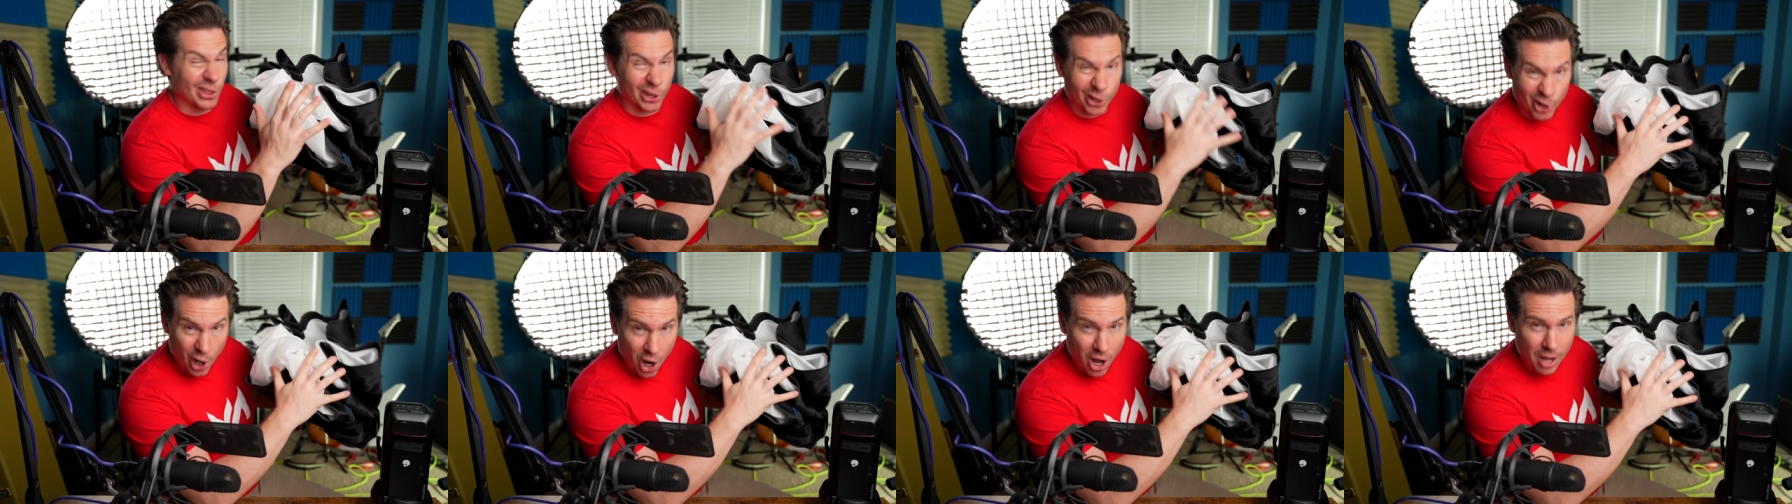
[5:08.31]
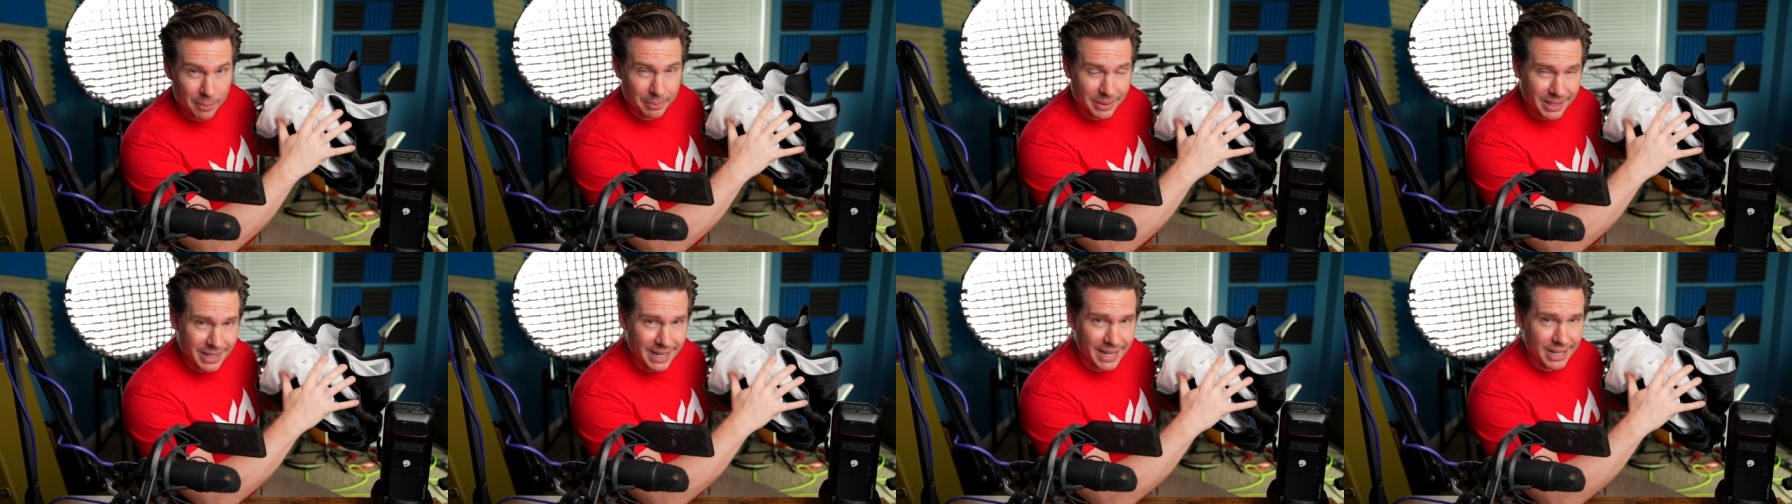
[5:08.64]
The
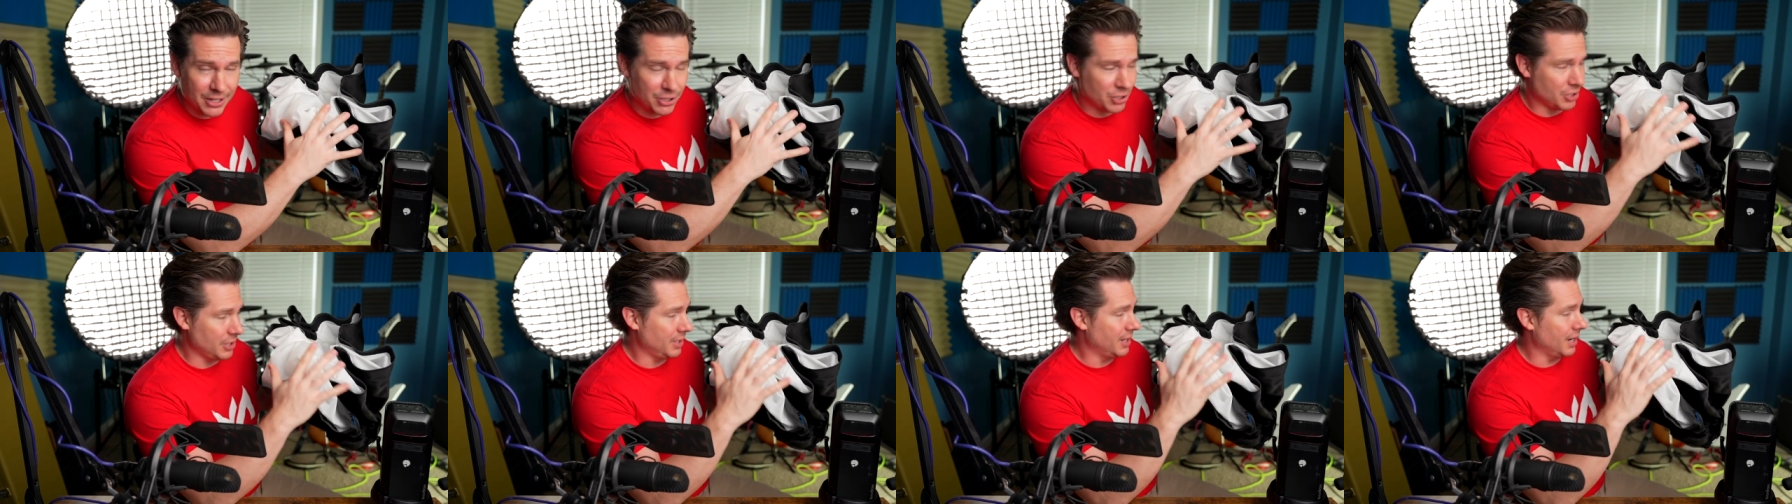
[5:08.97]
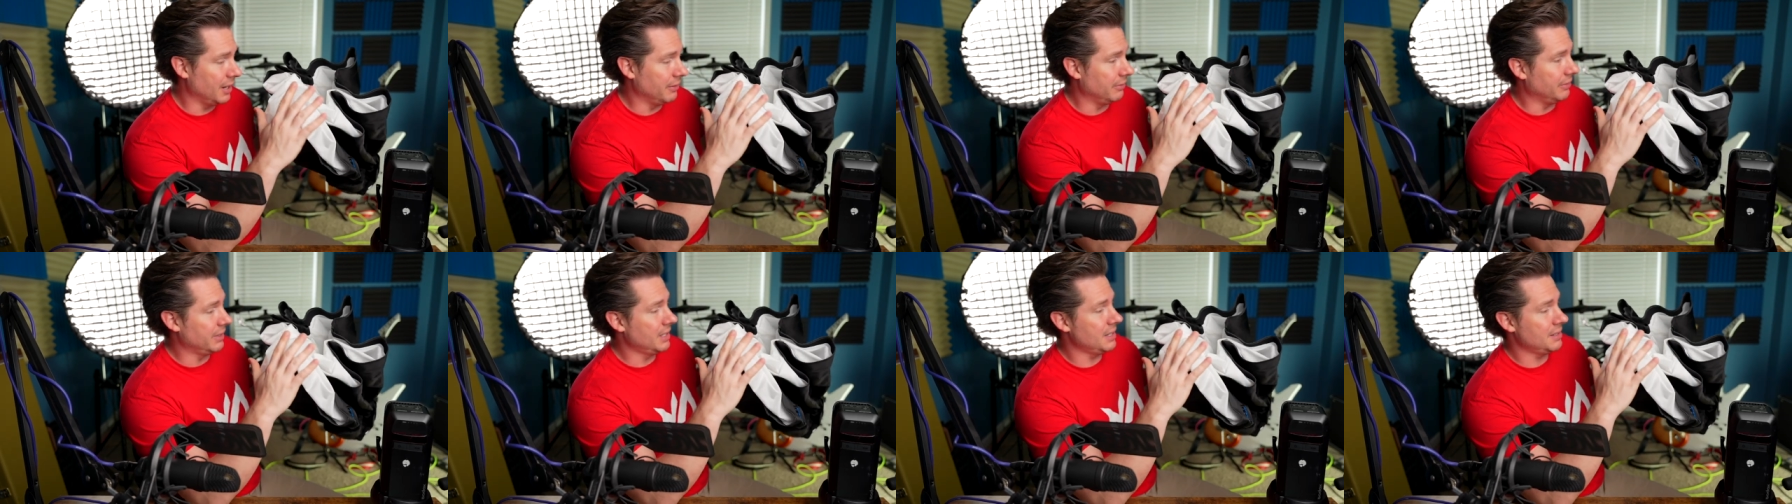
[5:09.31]
combination
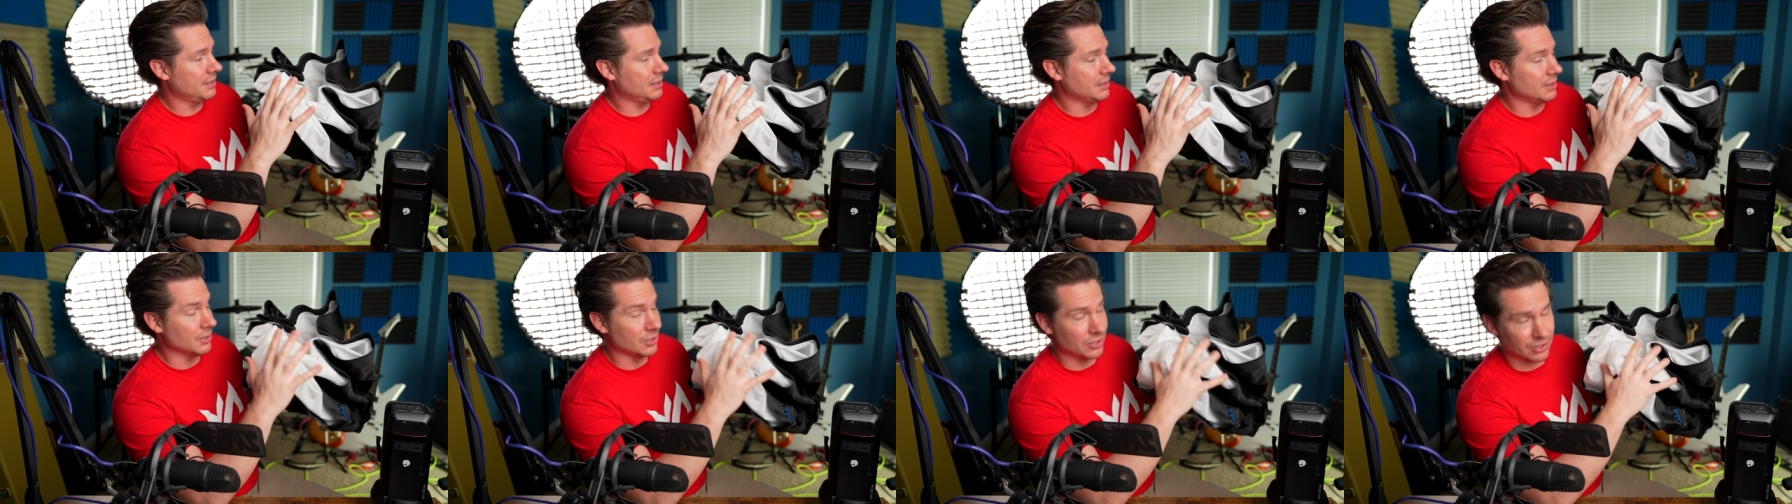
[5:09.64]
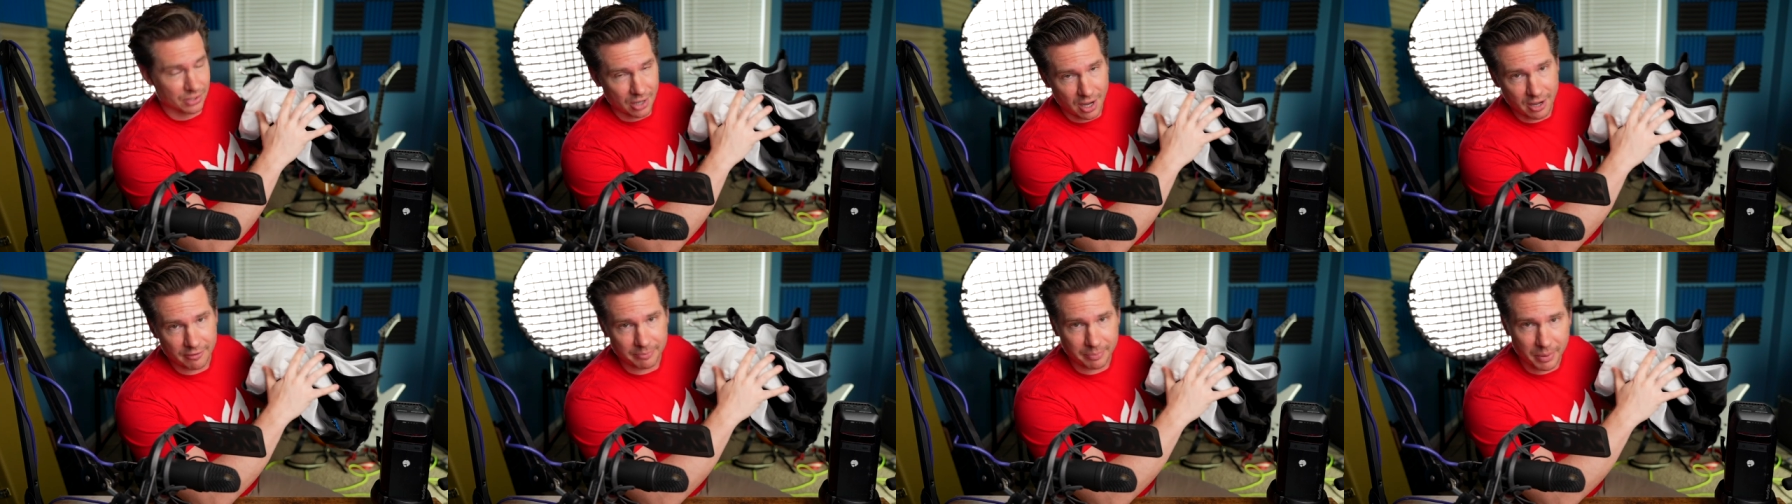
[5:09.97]
of this
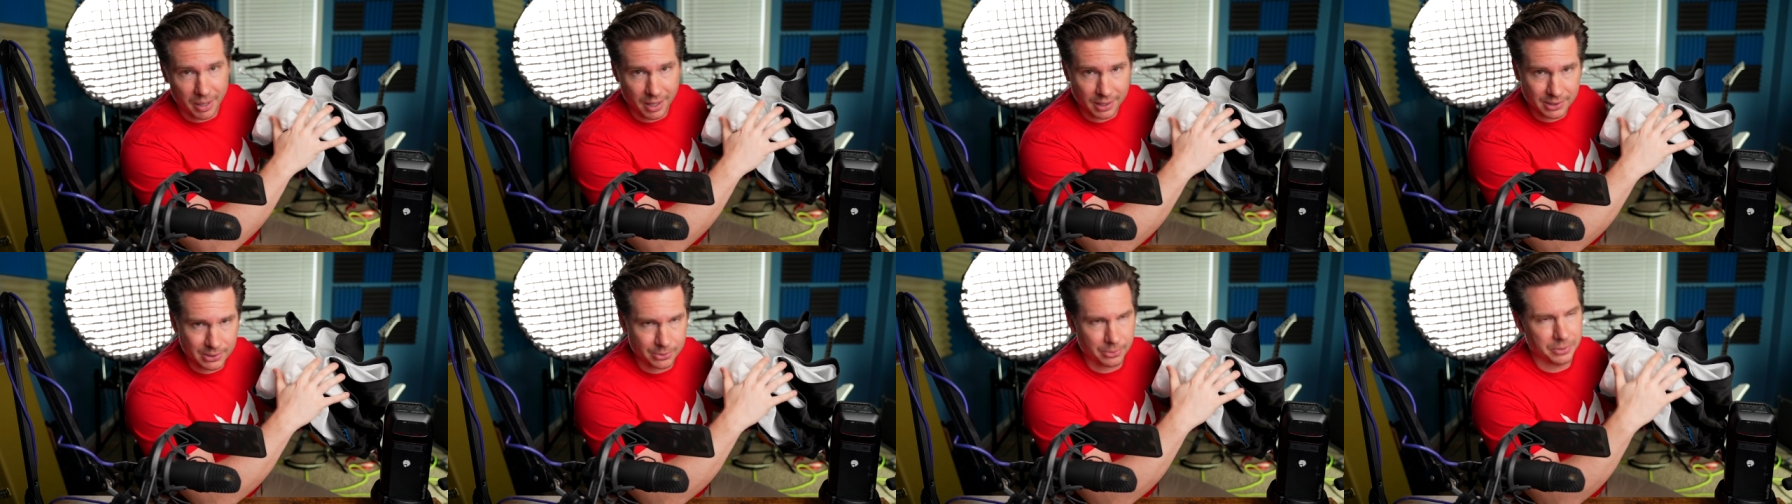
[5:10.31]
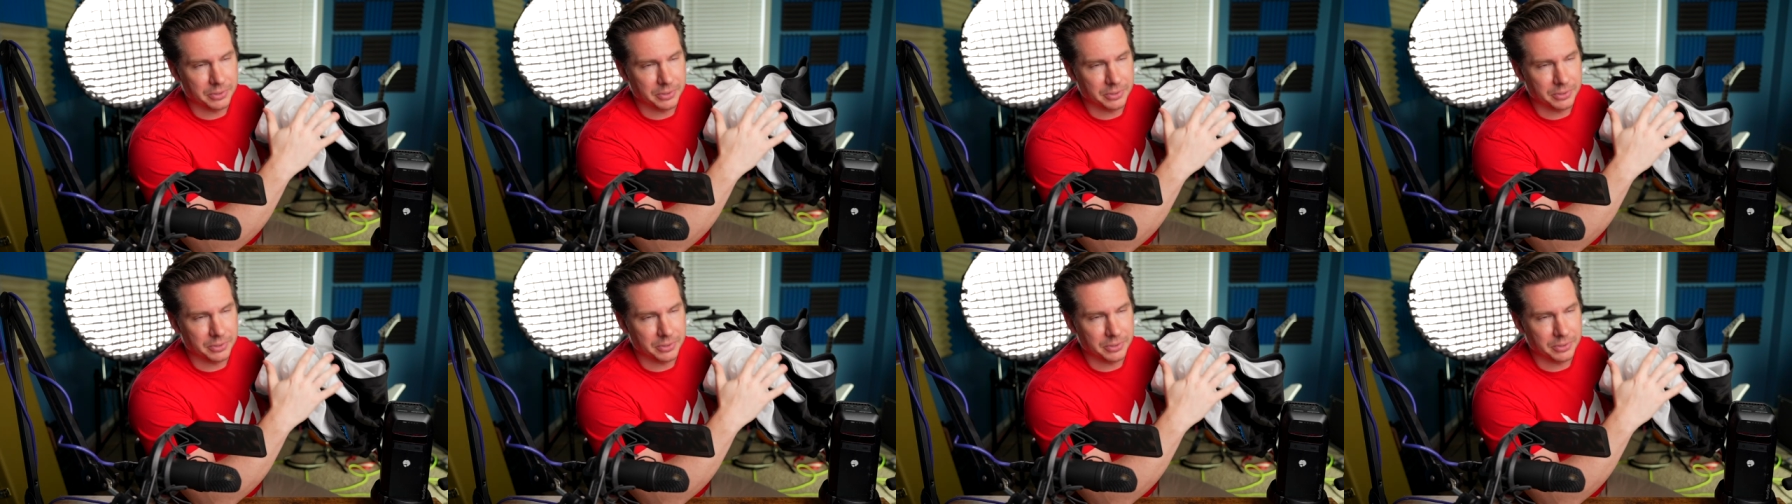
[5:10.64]
softbox,